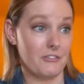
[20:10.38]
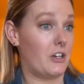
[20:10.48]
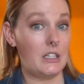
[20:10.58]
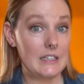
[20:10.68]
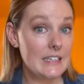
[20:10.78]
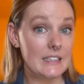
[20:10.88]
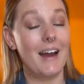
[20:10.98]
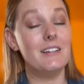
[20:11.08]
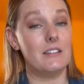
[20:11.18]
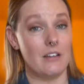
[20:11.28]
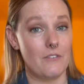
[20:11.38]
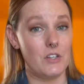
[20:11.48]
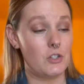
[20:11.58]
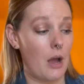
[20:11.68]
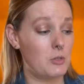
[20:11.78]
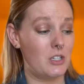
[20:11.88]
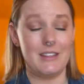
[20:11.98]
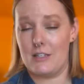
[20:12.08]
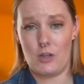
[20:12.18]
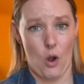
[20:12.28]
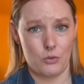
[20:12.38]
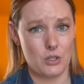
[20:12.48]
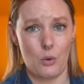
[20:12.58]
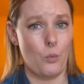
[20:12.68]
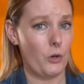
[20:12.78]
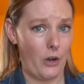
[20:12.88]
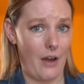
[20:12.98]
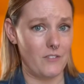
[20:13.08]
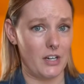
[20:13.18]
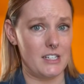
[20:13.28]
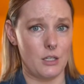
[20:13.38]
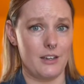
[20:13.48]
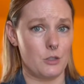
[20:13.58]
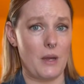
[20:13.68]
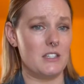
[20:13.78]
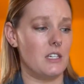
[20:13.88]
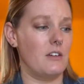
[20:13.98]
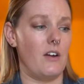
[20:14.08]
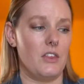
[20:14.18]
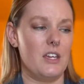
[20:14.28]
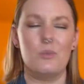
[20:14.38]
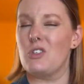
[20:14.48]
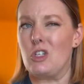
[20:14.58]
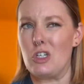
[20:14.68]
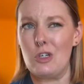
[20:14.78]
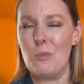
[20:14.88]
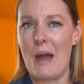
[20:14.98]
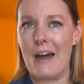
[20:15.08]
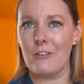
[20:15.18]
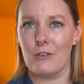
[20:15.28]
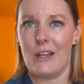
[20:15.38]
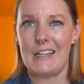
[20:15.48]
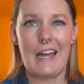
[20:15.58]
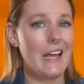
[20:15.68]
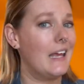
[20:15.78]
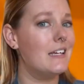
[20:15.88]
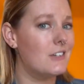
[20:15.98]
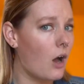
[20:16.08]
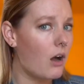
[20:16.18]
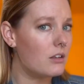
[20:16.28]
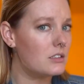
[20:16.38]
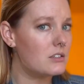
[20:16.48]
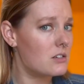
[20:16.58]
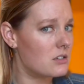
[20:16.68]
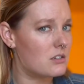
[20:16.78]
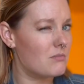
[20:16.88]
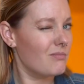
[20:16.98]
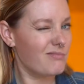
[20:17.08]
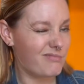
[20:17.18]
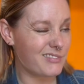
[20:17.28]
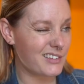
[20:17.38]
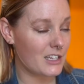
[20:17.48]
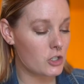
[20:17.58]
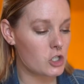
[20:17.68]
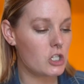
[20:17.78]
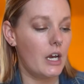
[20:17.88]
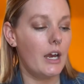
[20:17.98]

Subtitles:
clean. I love this option. These also were not very expensive. I think it was a 2-pack for like $8-ish.